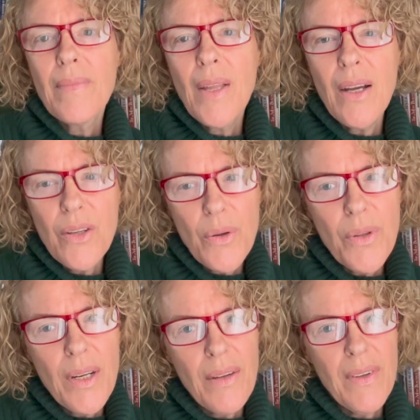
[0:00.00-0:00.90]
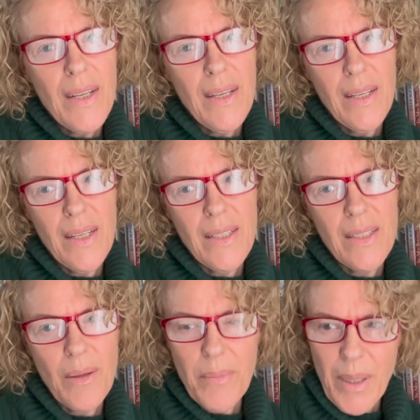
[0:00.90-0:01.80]
I know that I've alienated
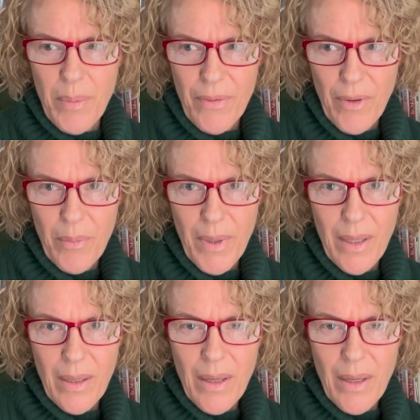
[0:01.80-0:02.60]
some people from me